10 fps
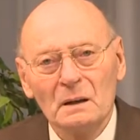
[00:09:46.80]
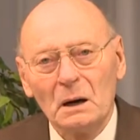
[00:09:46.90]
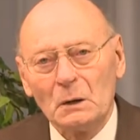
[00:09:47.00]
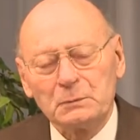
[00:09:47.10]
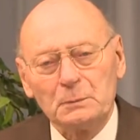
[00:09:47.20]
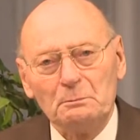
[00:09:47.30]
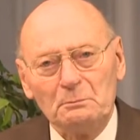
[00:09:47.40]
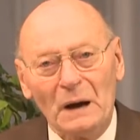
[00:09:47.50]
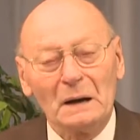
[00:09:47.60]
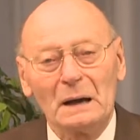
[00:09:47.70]
of
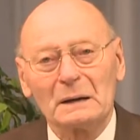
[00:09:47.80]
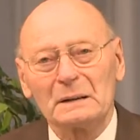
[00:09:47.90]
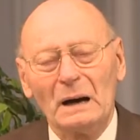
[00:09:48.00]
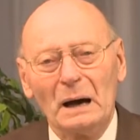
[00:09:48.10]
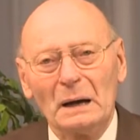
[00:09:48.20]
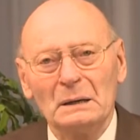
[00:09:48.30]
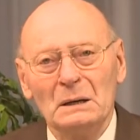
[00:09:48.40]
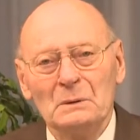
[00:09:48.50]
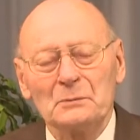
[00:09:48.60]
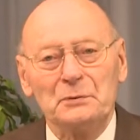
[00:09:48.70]
Malachi
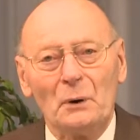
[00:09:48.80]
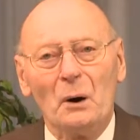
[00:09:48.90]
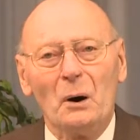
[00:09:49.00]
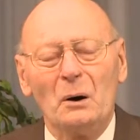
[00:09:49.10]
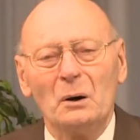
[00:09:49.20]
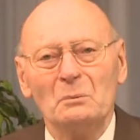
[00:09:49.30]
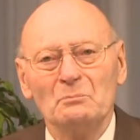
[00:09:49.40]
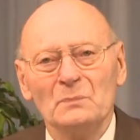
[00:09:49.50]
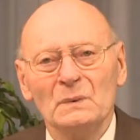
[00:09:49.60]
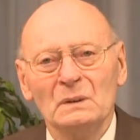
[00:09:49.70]
4
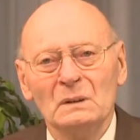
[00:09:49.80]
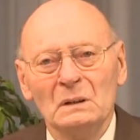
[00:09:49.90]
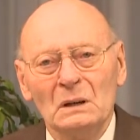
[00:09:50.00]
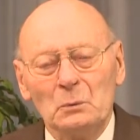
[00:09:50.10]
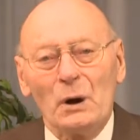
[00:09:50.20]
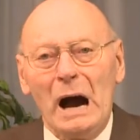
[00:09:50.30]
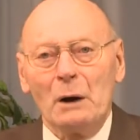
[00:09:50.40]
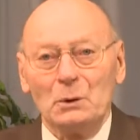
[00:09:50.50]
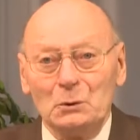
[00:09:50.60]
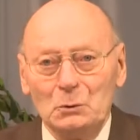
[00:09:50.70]
where
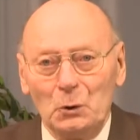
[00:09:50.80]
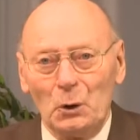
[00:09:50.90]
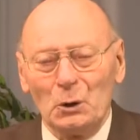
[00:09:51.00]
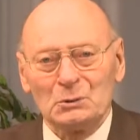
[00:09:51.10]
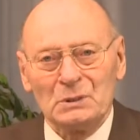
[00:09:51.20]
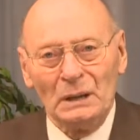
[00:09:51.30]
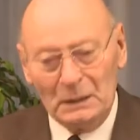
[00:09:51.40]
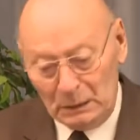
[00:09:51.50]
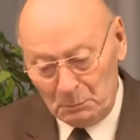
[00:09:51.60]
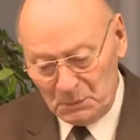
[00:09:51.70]
our Lord
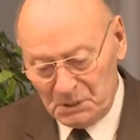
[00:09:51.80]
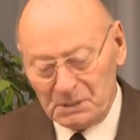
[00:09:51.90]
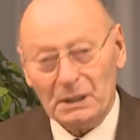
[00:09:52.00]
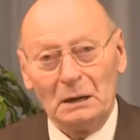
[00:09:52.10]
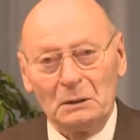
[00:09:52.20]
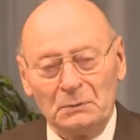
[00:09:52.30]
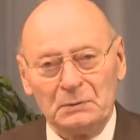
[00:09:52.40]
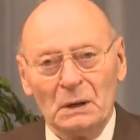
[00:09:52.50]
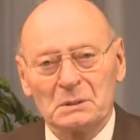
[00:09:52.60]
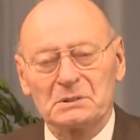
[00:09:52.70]
Himself
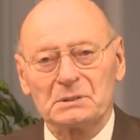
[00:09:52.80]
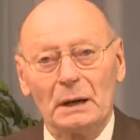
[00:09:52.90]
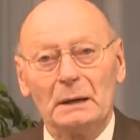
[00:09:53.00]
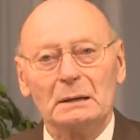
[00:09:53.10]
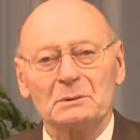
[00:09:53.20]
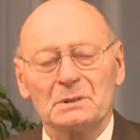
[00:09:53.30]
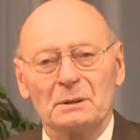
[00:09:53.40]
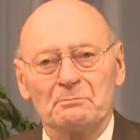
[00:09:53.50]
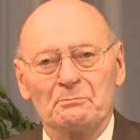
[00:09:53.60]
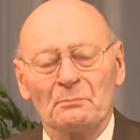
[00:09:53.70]
said,
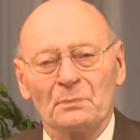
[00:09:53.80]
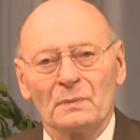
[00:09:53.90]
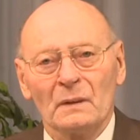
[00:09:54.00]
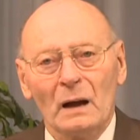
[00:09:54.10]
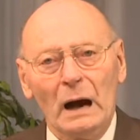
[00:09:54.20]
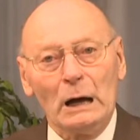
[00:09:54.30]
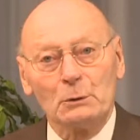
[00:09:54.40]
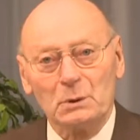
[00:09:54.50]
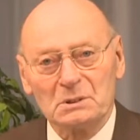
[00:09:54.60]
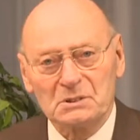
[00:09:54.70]
I
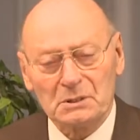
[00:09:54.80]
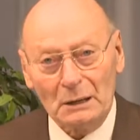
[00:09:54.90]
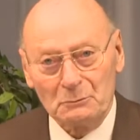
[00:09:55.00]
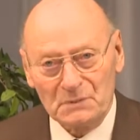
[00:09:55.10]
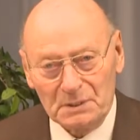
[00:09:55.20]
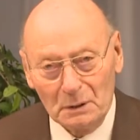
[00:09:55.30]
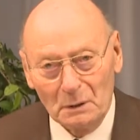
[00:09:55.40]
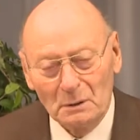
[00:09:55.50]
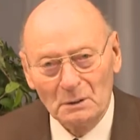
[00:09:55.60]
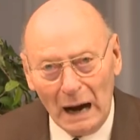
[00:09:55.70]
will send
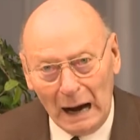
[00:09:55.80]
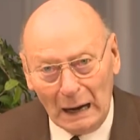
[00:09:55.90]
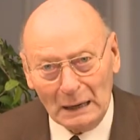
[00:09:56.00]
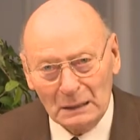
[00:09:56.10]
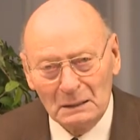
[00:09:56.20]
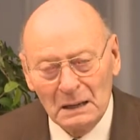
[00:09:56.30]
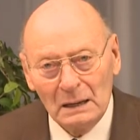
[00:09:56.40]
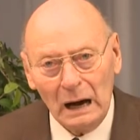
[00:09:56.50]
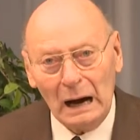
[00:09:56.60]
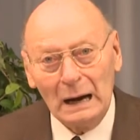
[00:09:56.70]
you, I,
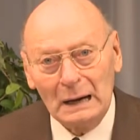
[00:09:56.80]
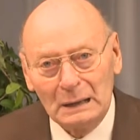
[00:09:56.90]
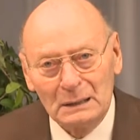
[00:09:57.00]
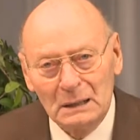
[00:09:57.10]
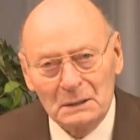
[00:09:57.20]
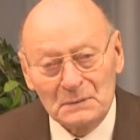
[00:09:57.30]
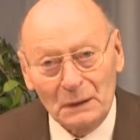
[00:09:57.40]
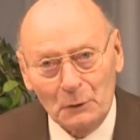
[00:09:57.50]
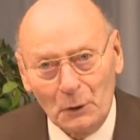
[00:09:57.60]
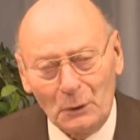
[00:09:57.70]
I, the
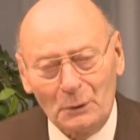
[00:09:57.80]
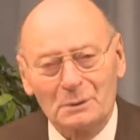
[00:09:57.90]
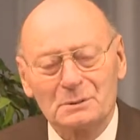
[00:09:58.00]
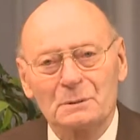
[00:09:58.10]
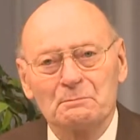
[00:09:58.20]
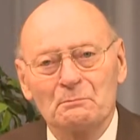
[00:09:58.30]
Lord,